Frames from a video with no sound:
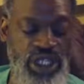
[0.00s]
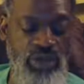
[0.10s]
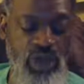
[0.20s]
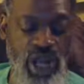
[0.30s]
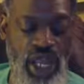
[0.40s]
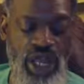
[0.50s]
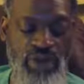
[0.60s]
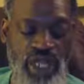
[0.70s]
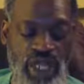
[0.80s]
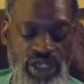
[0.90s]
Parham,
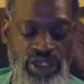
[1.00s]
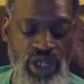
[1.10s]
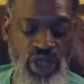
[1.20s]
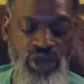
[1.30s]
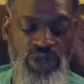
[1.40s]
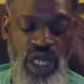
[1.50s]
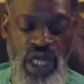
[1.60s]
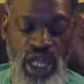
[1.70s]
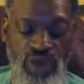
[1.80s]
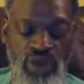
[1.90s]
Dana Jones,
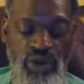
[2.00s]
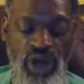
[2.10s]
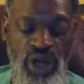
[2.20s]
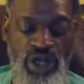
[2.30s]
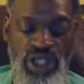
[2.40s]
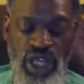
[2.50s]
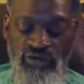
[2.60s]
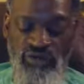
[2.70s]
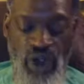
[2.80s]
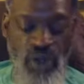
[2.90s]
Henry Wells, James
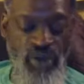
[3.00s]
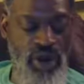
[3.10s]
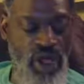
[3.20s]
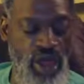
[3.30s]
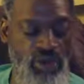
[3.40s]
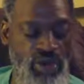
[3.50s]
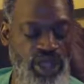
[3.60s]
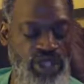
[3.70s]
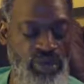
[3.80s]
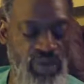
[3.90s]
Farmer, Mary
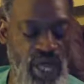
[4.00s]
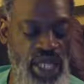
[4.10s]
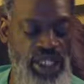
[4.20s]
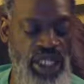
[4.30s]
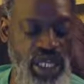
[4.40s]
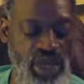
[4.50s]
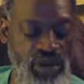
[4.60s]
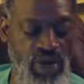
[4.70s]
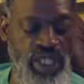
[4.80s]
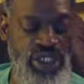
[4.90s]
Chavez, Dan
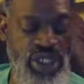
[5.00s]
Grace,